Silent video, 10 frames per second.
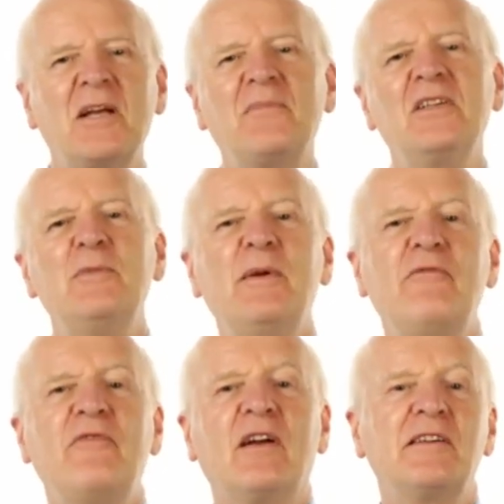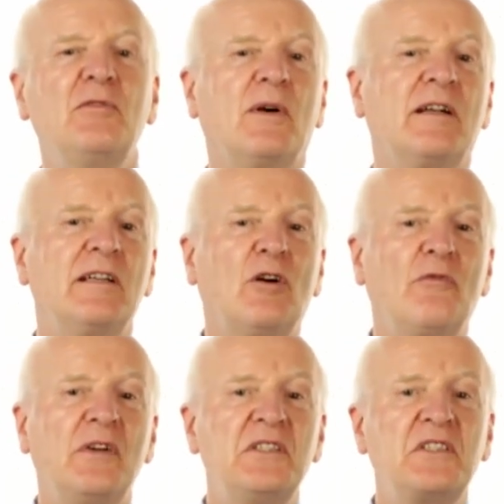But something to be very wary
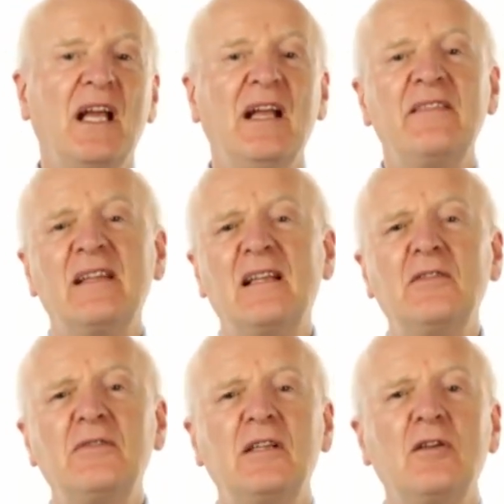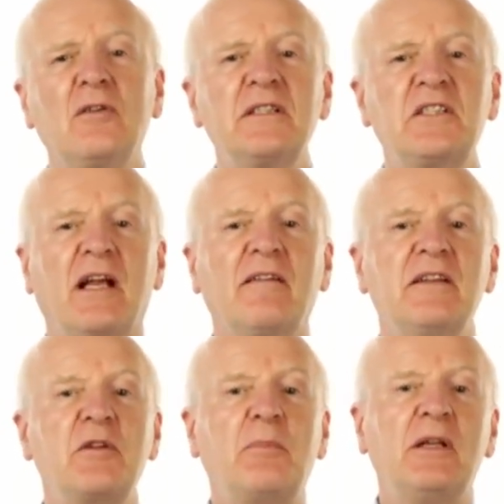of is that a lot of the knowledge
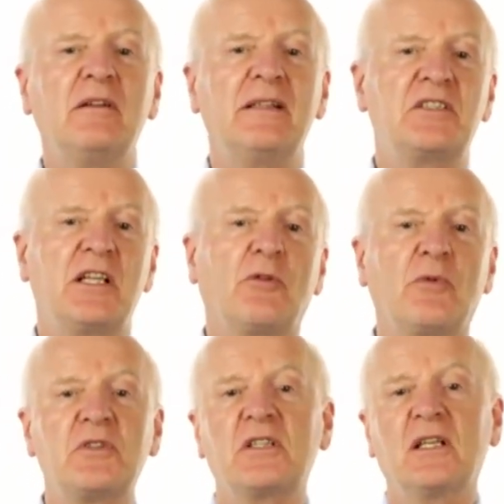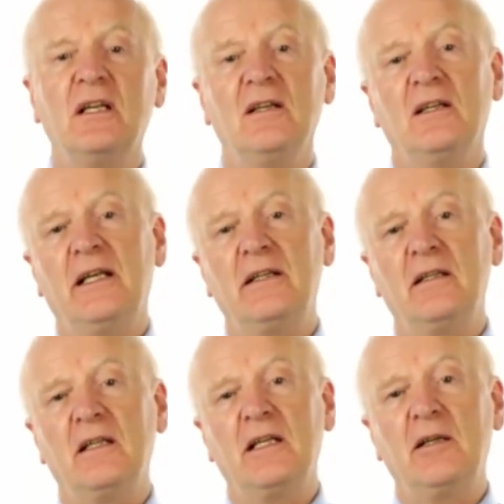areas appear in sequence
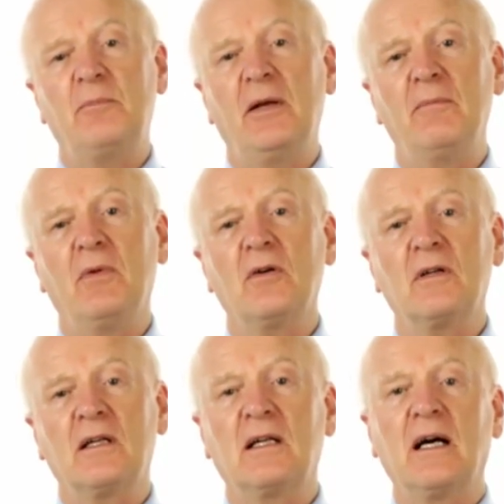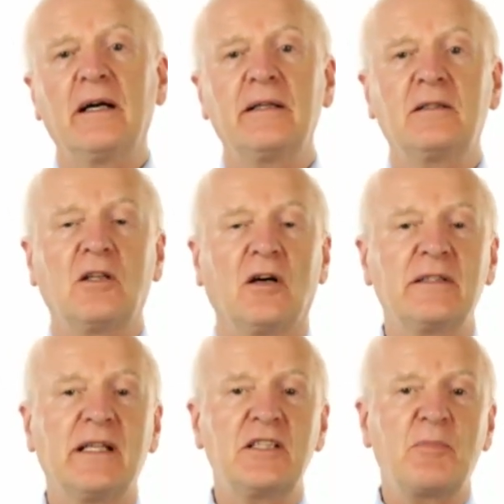in the PMBOK guide
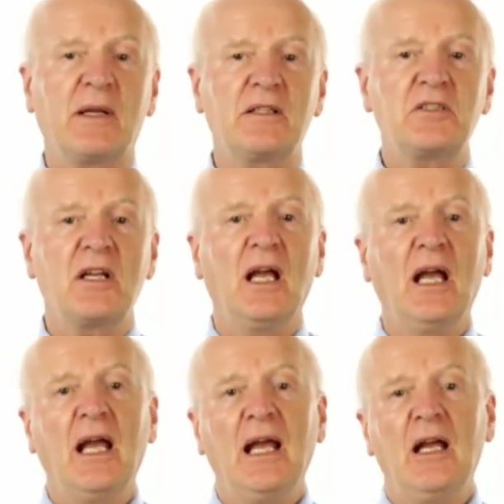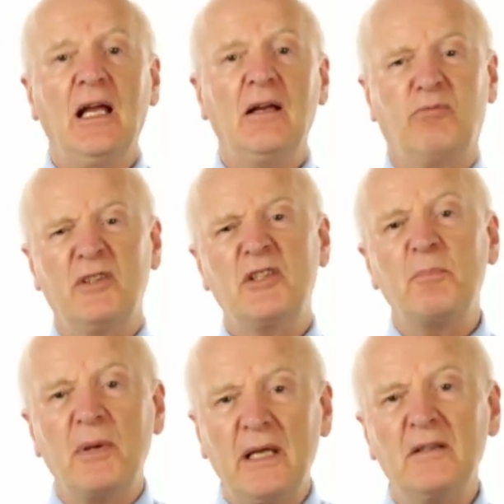contents page,
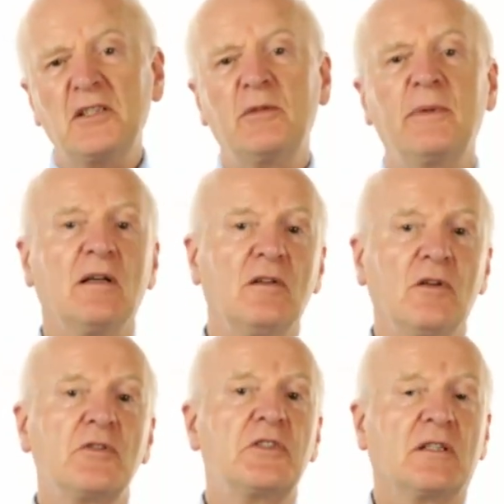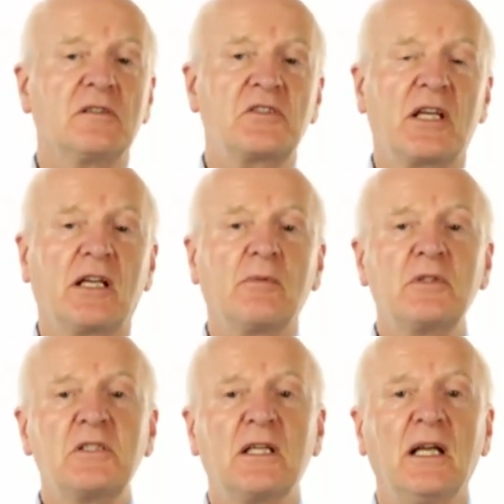which appears to be a logical
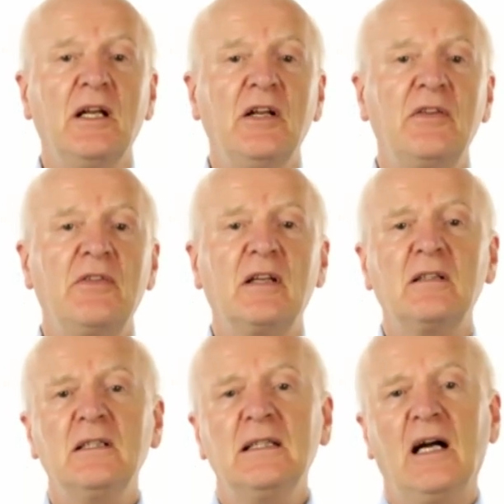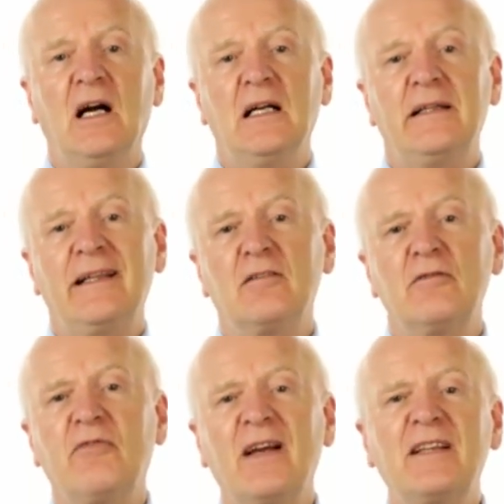sequence. They
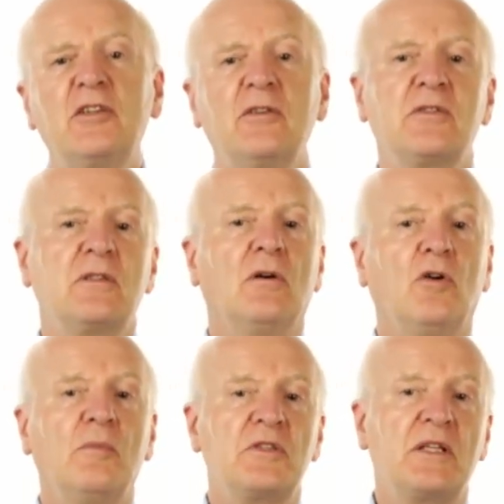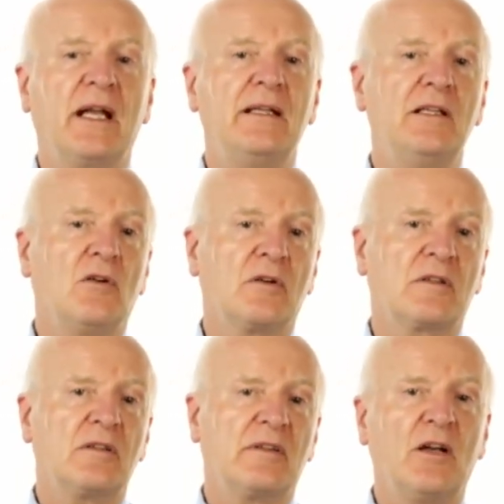are in fact used in almost any
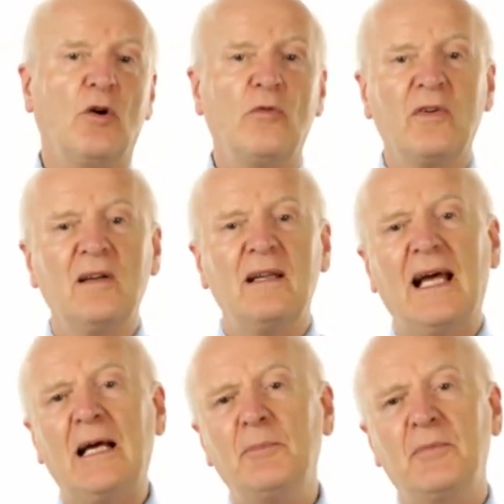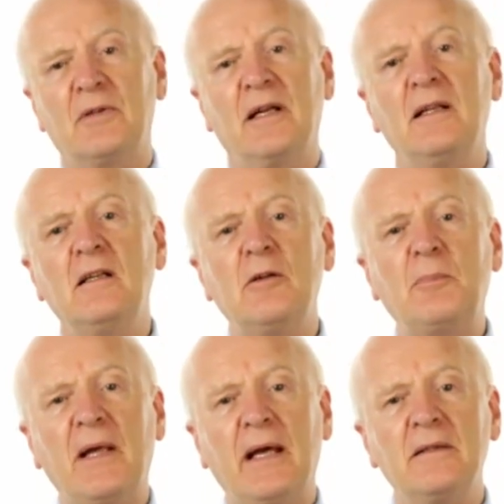order. They overlap, they're
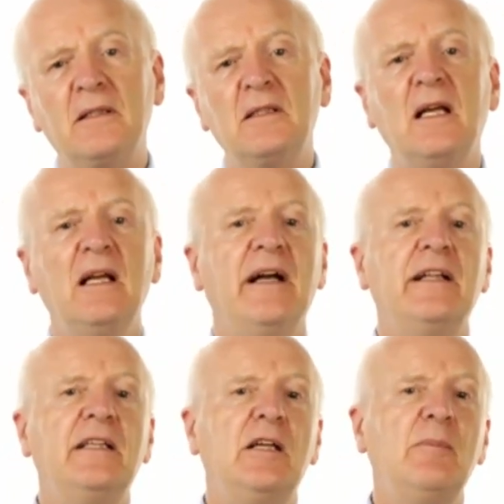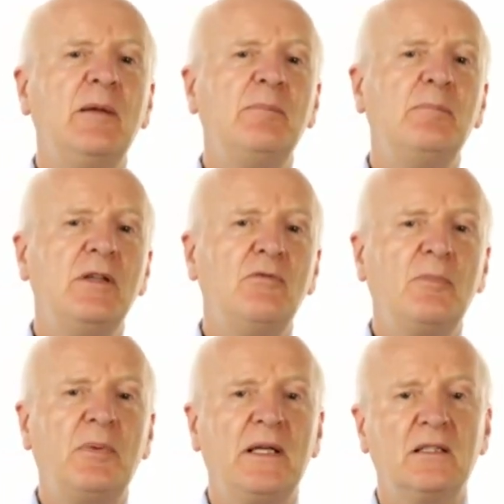interdependent, and they may be
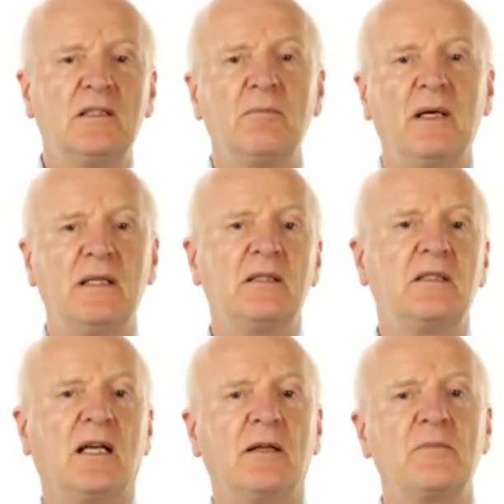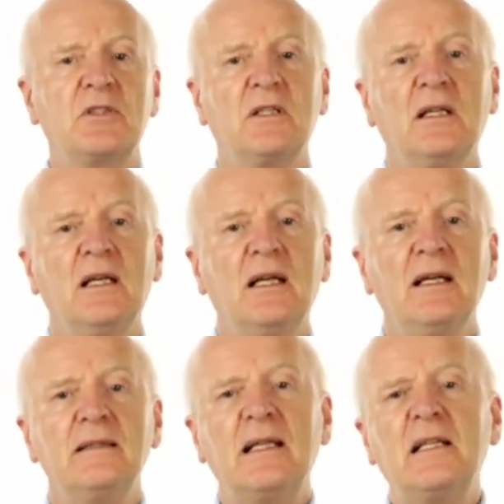repeated many times.
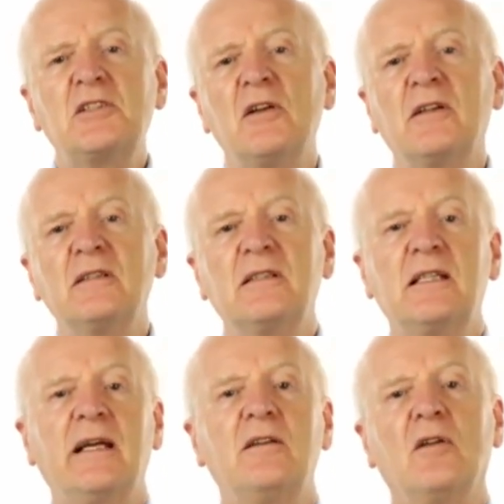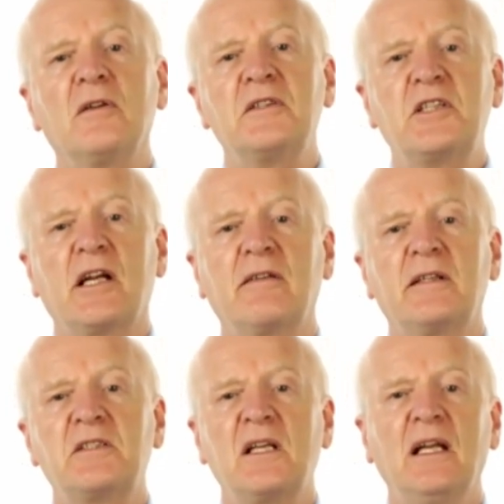Now let's look at the 10 knowledge
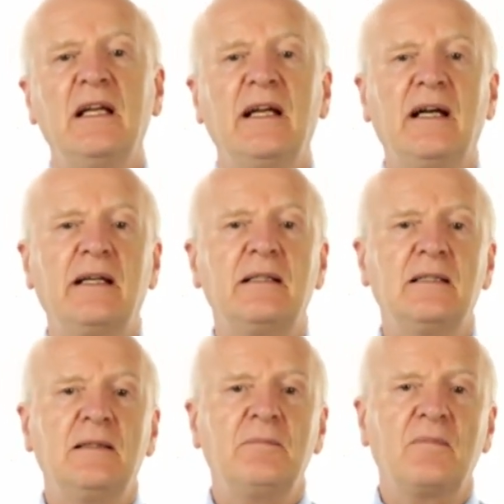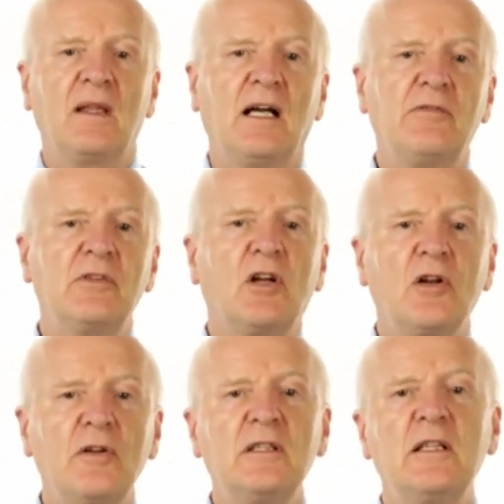areas, and I've
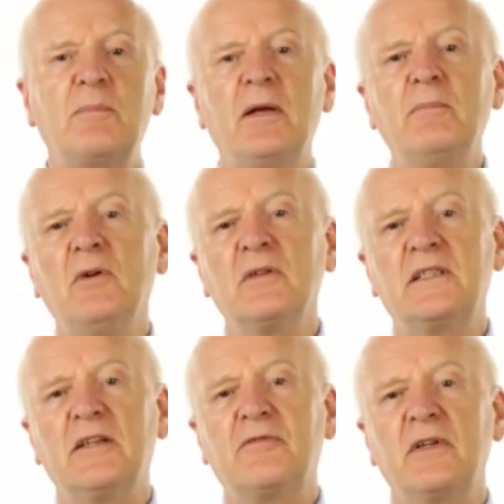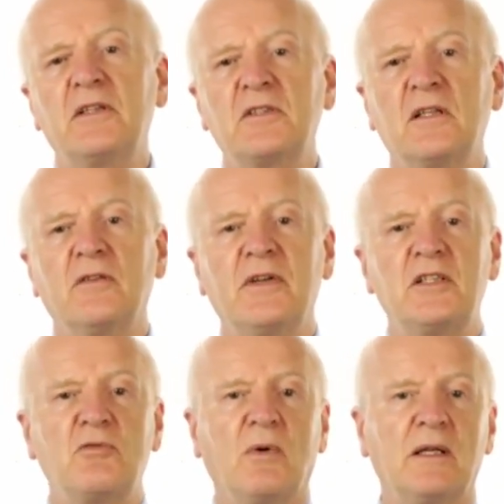included the PMBOK definition
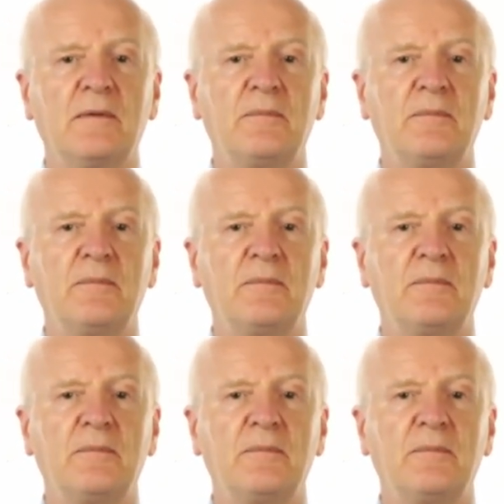of each